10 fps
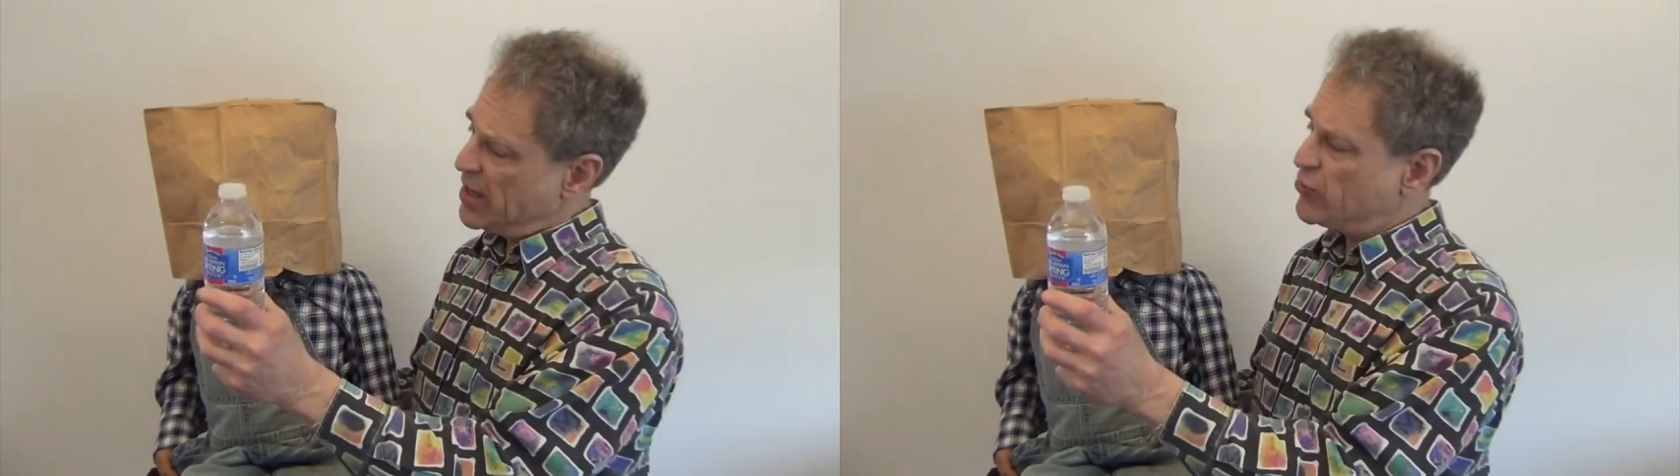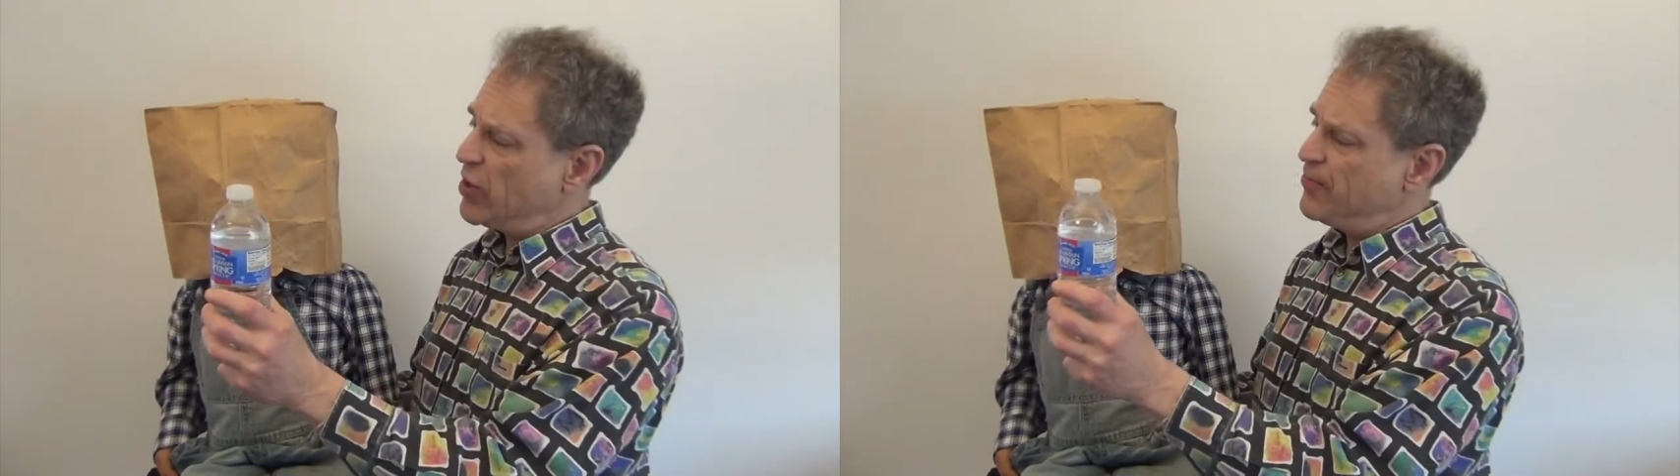
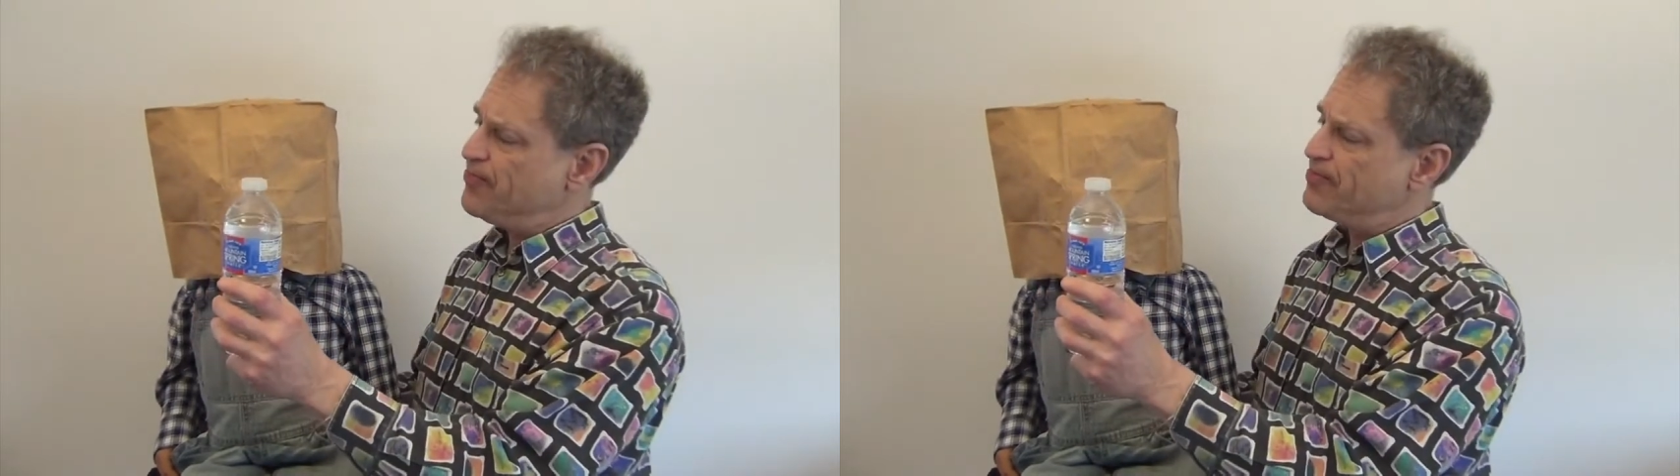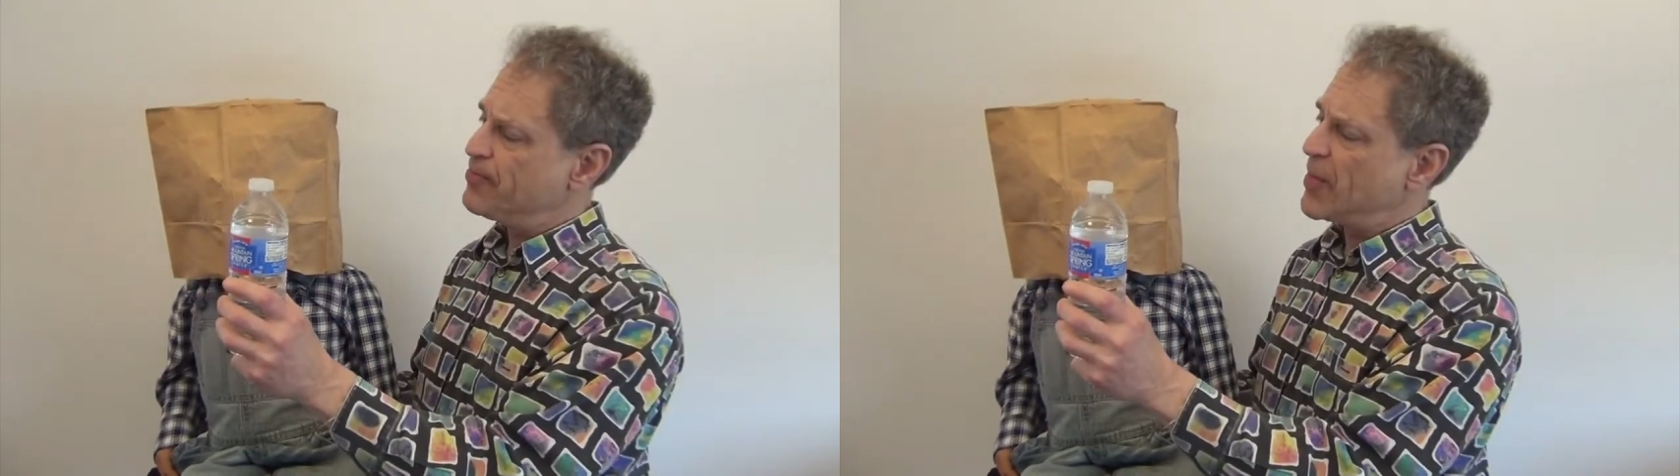Ezra,
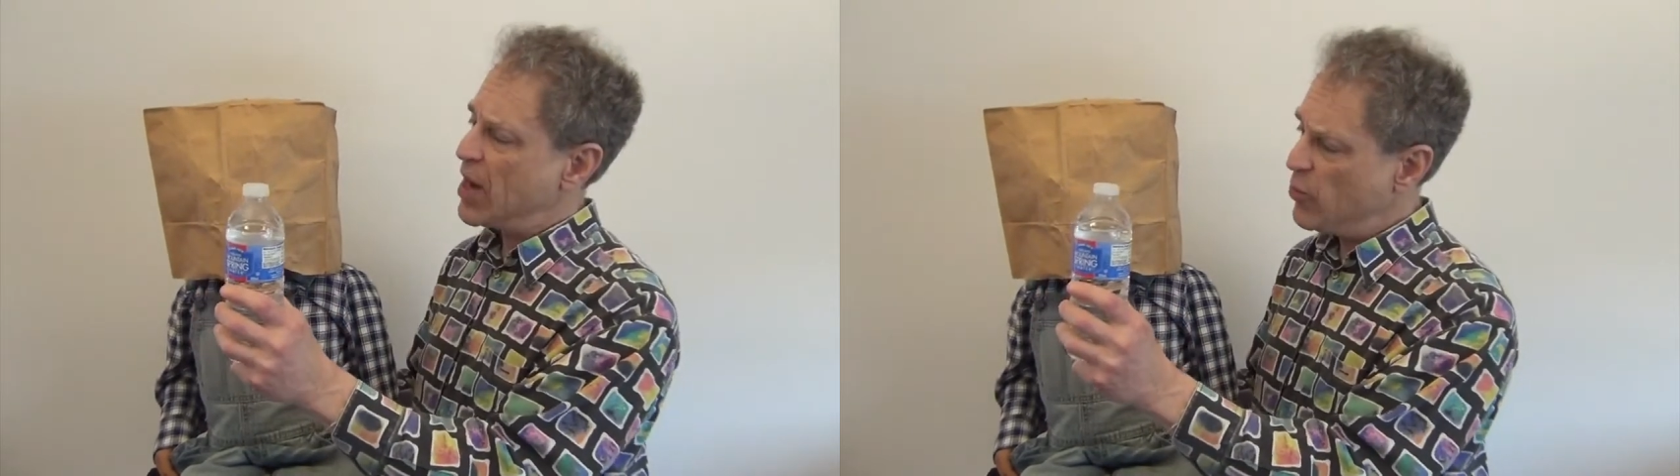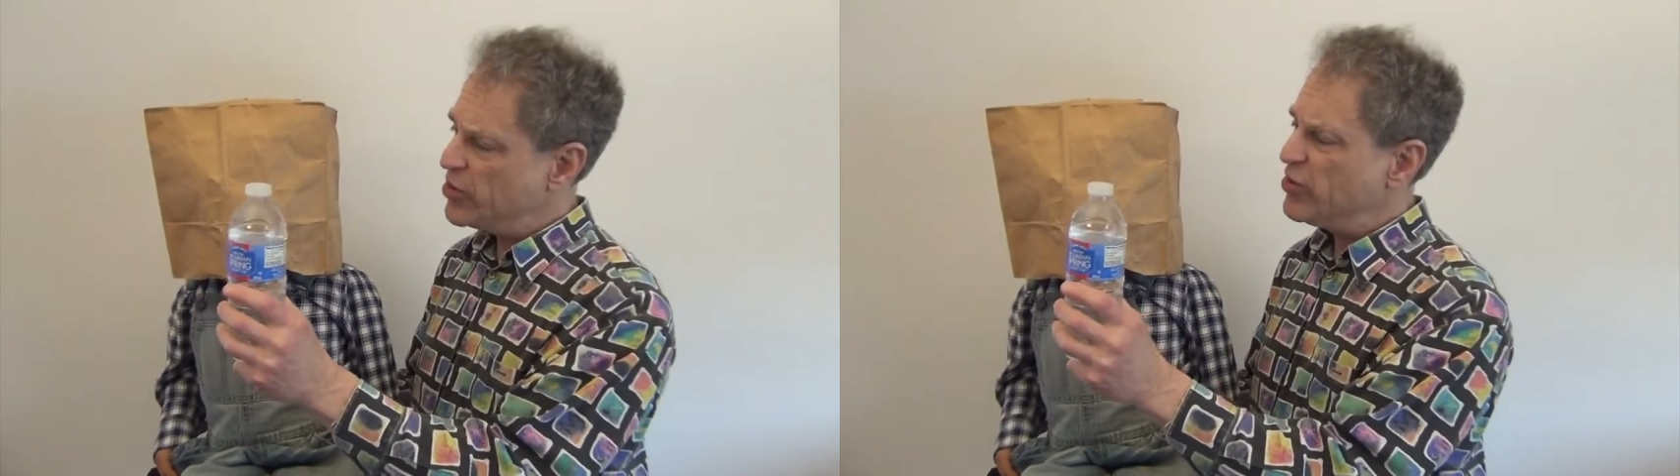
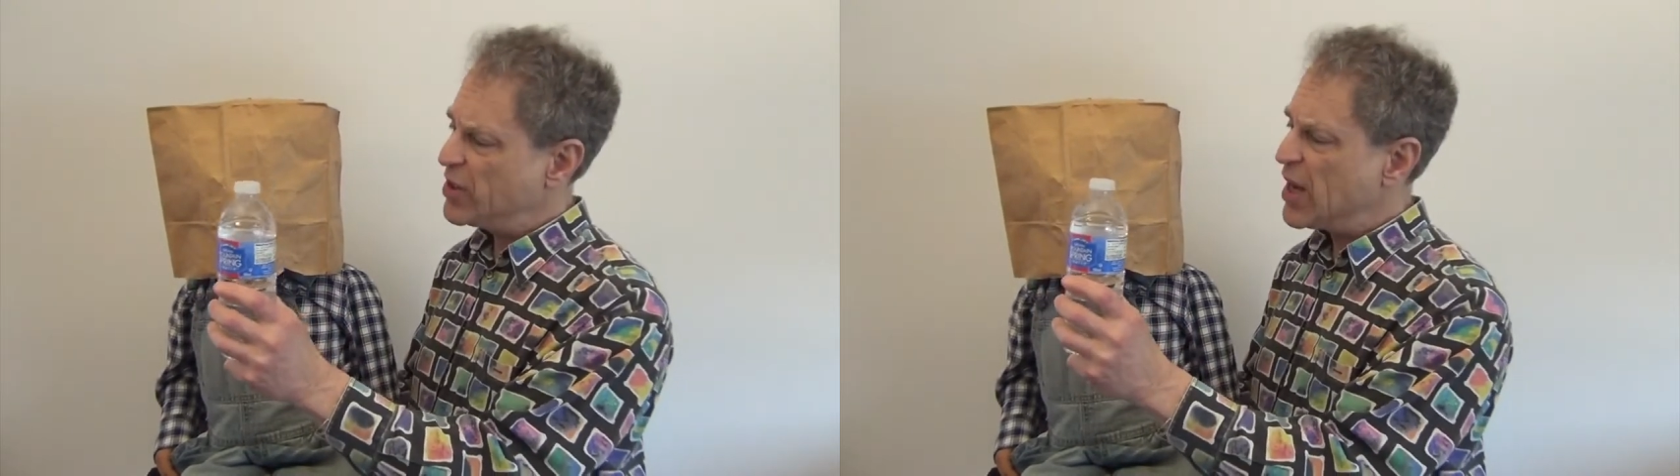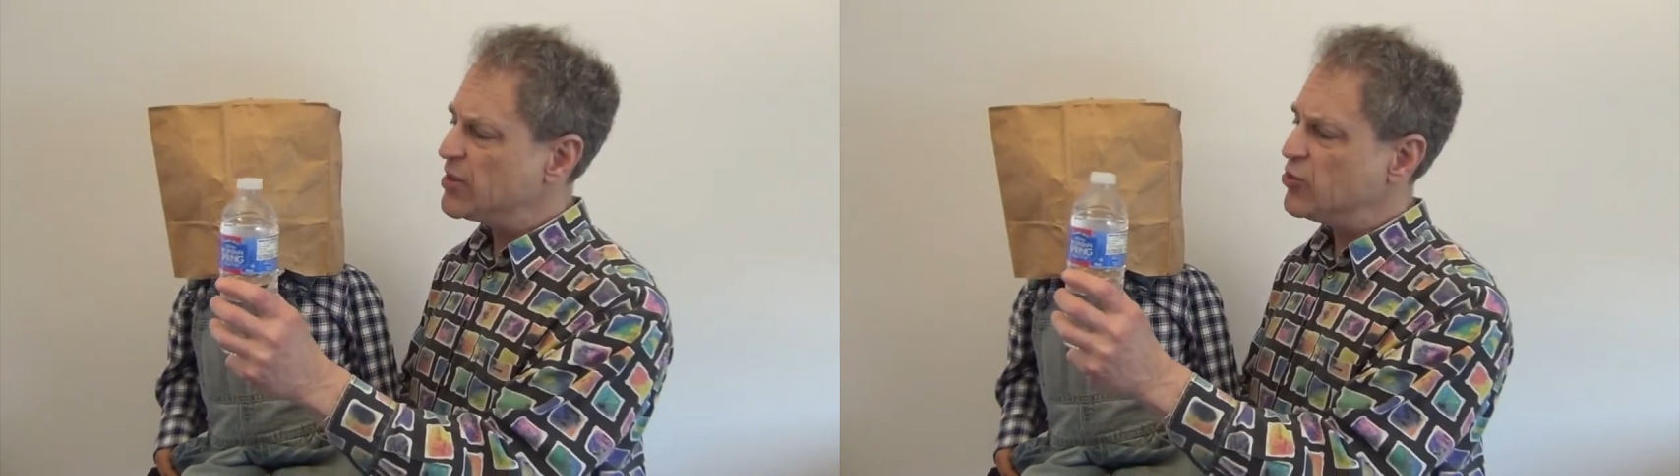I want you
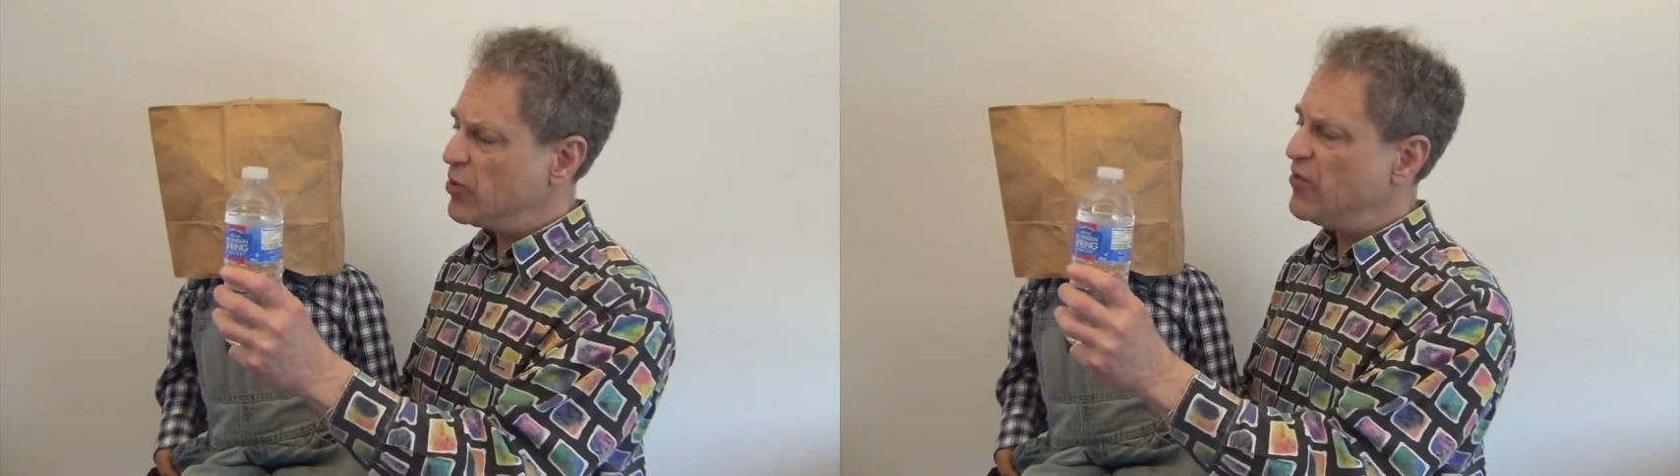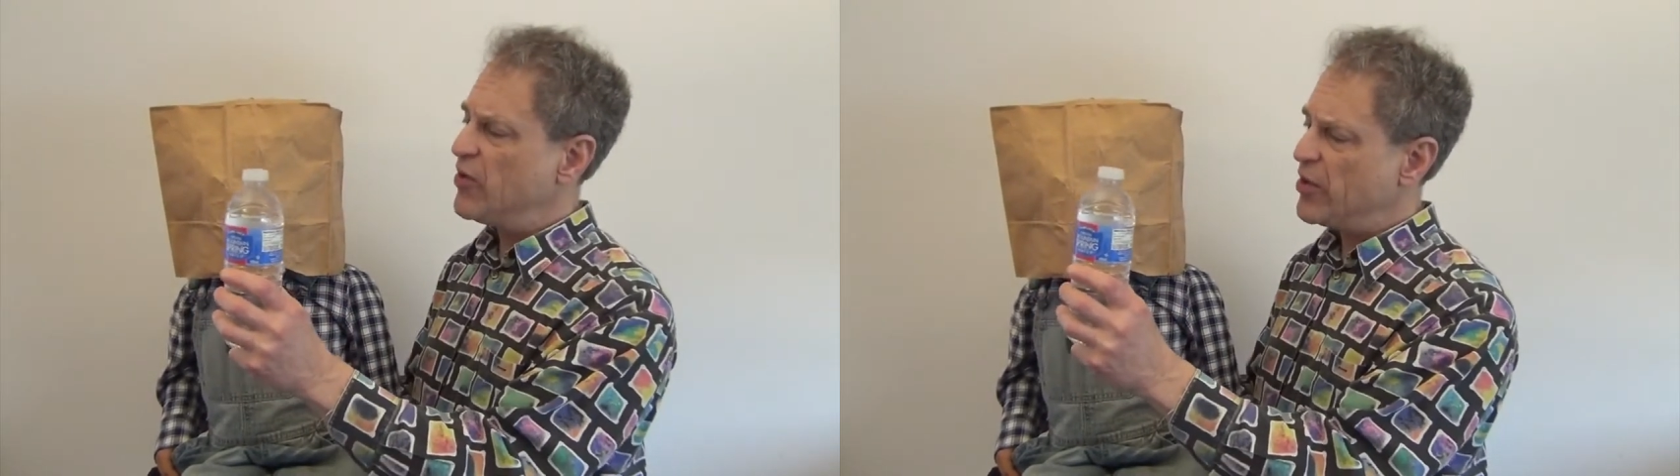to
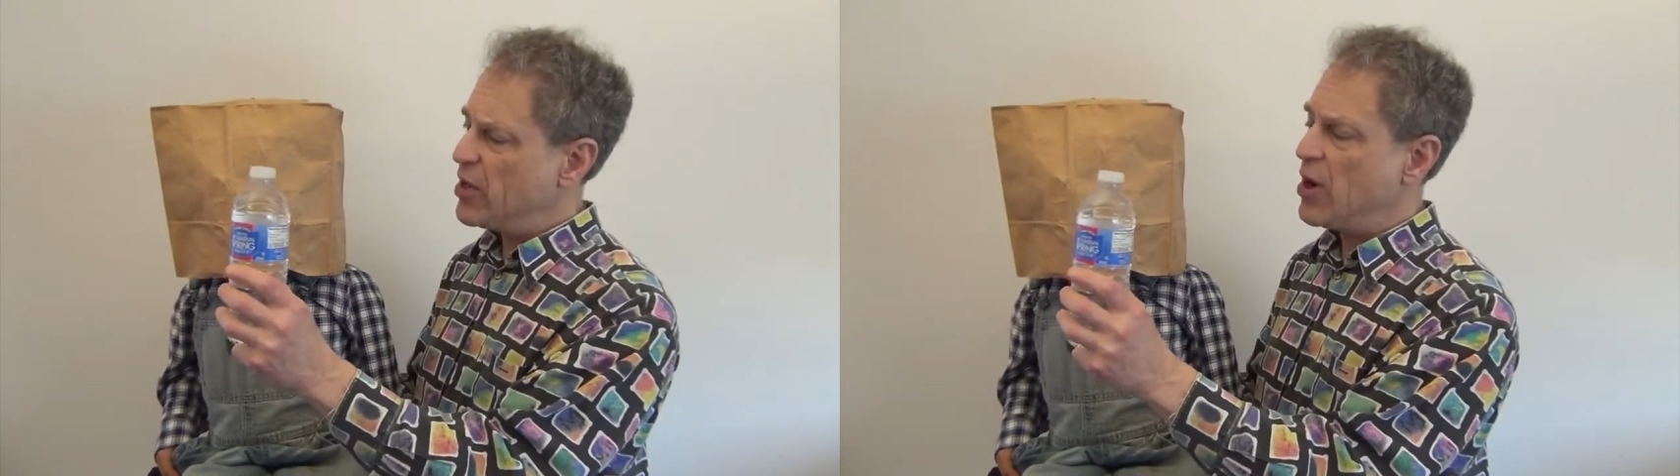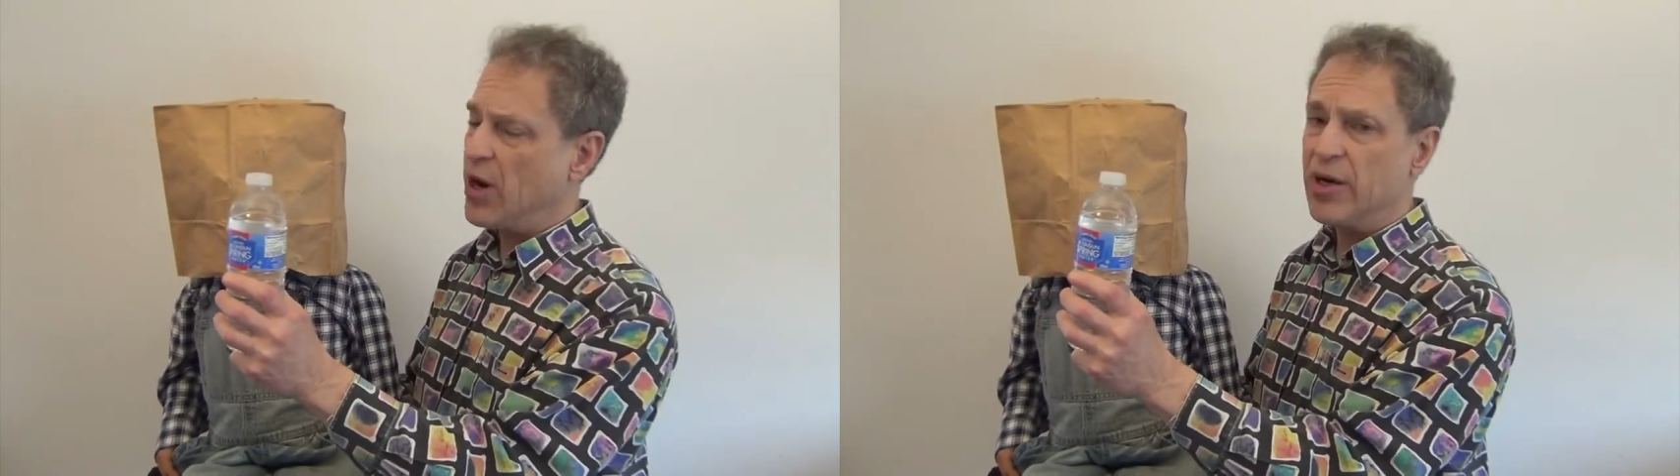concentrate
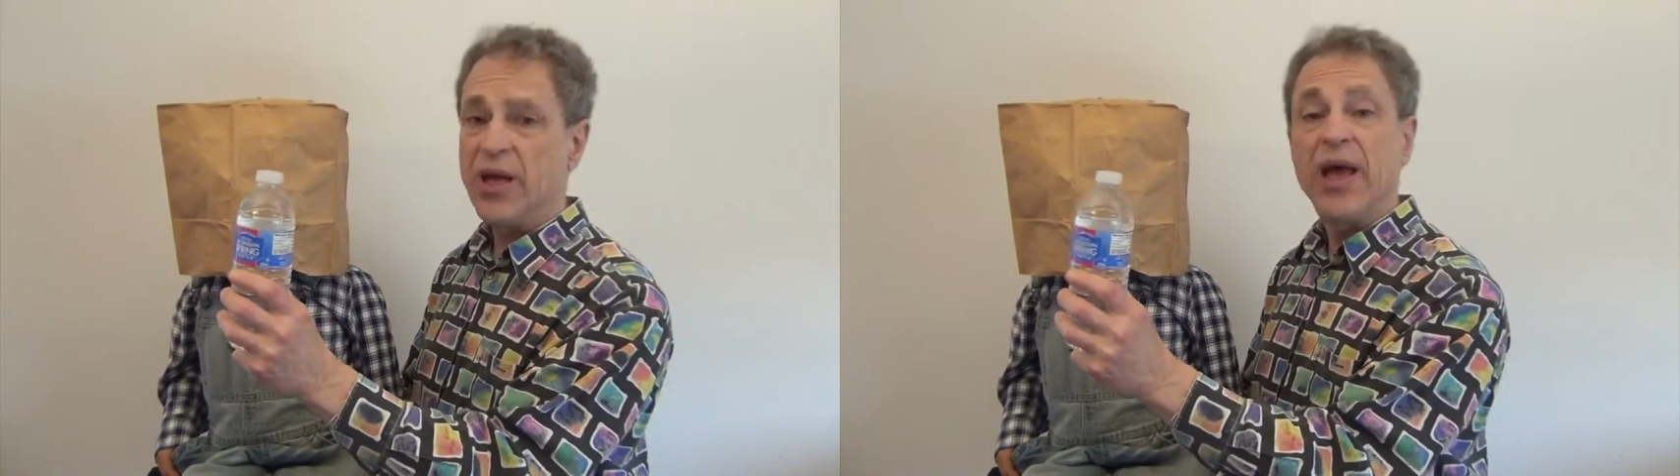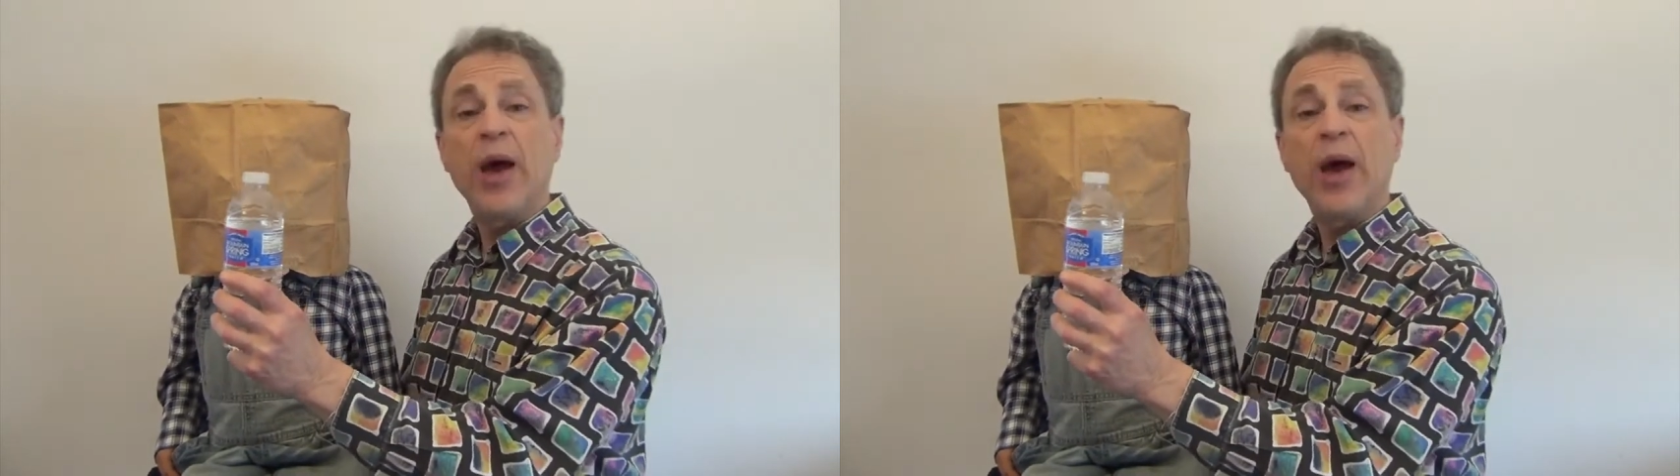very hard,